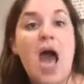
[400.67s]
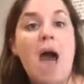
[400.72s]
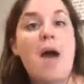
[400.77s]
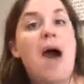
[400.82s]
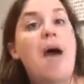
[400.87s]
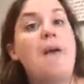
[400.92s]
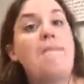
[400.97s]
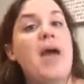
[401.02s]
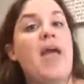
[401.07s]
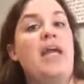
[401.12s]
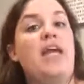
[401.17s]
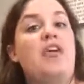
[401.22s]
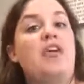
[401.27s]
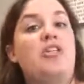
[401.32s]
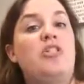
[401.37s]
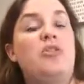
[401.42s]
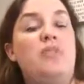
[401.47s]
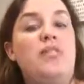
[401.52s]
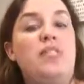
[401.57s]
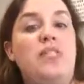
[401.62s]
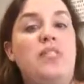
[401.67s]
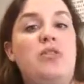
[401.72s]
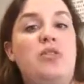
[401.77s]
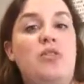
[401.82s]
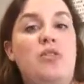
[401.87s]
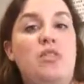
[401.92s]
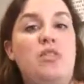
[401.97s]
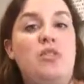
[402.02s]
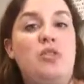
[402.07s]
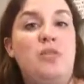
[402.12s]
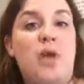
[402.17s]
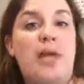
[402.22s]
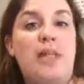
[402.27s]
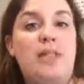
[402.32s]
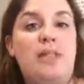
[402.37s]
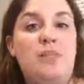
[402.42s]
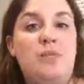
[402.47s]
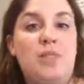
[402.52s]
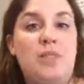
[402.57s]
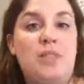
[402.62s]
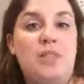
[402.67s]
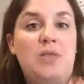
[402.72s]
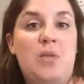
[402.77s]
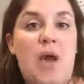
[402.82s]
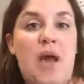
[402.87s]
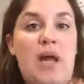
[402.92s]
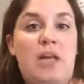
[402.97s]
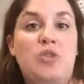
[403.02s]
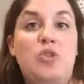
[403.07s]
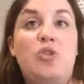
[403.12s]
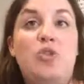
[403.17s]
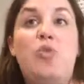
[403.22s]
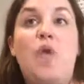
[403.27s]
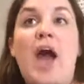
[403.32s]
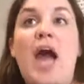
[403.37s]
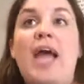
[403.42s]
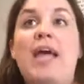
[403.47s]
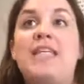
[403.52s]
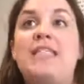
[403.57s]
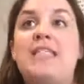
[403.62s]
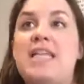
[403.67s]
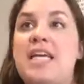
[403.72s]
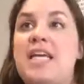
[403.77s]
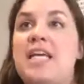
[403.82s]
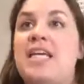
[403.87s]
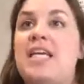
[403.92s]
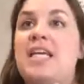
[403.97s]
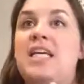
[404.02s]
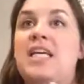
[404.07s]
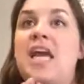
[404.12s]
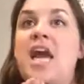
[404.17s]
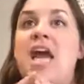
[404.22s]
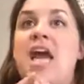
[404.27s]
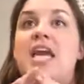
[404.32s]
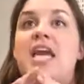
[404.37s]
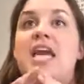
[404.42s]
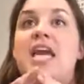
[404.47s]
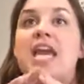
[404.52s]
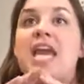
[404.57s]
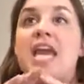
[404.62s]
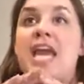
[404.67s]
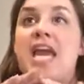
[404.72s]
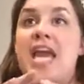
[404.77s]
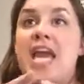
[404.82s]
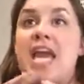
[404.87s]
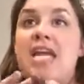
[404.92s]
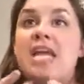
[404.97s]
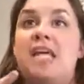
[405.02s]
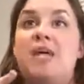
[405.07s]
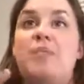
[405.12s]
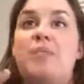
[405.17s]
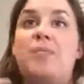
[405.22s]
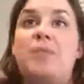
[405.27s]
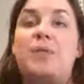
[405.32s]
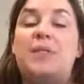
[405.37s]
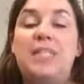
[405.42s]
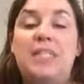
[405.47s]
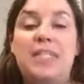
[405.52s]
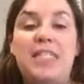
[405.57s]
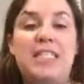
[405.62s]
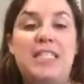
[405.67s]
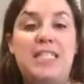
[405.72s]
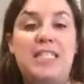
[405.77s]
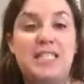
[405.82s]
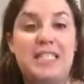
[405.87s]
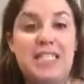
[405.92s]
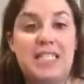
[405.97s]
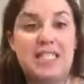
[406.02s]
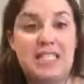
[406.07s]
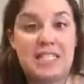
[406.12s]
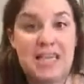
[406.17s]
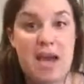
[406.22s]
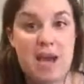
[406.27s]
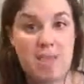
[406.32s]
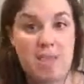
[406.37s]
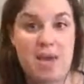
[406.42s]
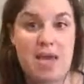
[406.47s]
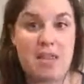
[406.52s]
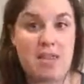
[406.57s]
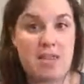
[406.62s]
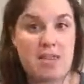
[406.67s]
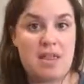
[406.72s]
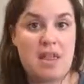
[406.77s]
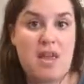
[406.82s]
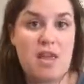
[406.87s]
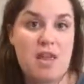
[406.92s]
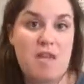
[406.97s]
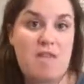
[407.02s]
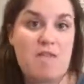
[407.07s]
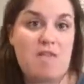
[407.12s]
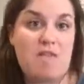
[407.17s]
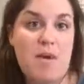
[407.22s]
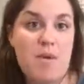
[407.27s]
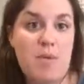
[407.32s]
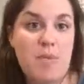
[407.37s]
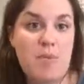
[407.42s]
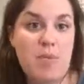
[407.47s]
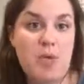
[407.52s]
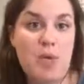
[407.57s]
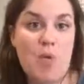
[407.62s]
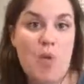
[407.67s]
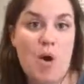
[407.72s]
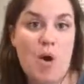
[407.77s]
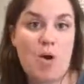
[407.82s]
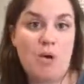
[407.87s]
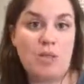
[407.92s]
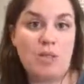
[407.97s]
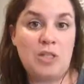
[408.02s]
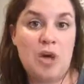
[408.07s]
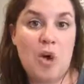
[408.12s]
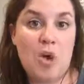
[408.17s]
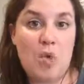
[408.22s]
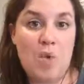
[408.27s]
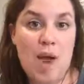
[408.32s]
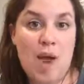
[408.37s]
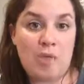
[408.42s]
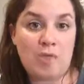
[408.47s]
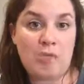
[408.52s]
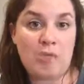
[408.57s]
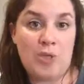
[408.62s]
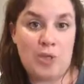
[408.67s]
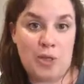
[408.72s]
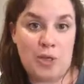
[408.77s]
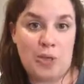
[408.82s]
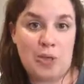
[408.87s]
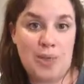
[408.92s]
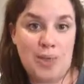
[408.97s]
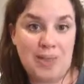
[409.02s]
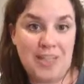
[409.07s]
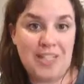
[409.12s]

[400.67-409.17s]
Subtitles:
My encouragement to you is to try this once in a while. Try taking a complete Sabbath from the world around you